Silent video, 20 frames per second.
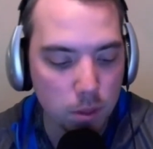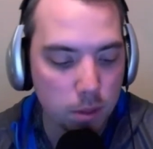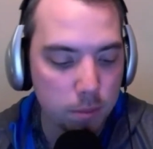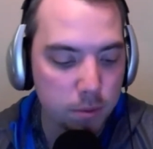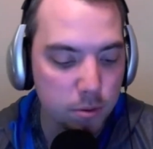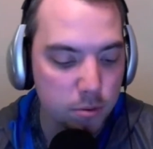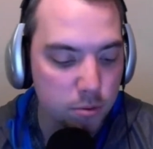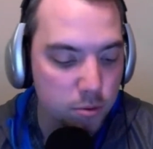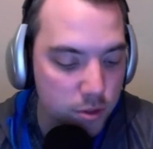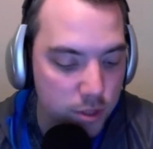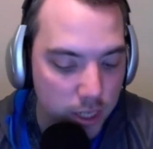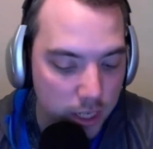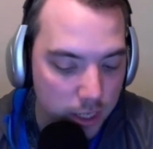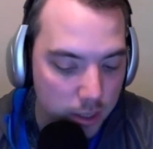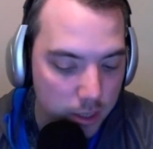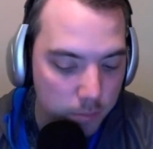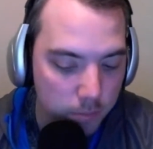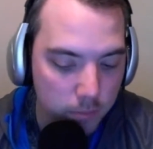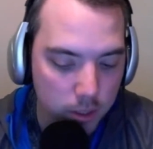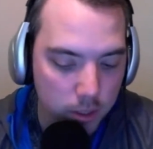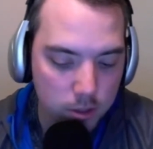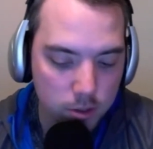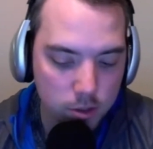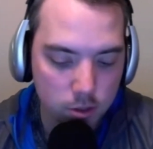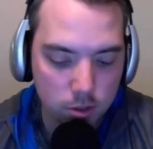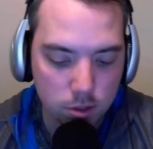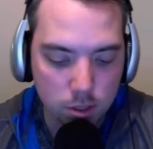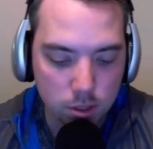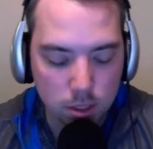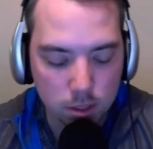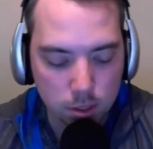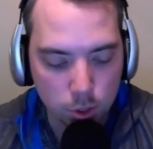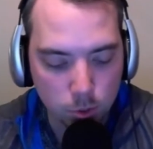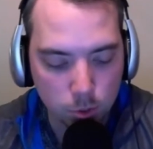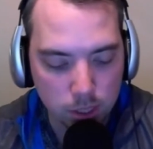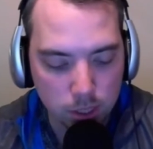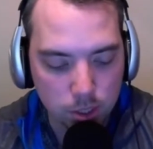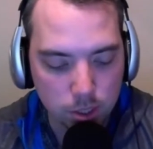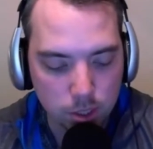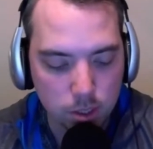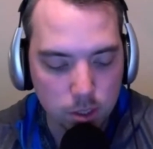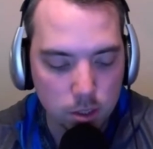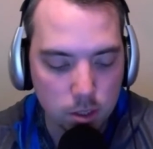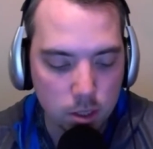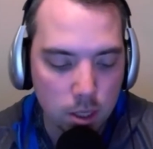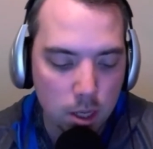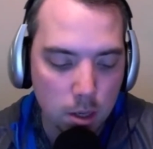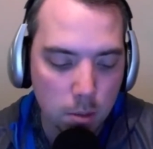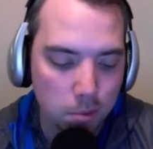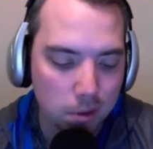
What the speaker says: maybe you sit him in certain situations,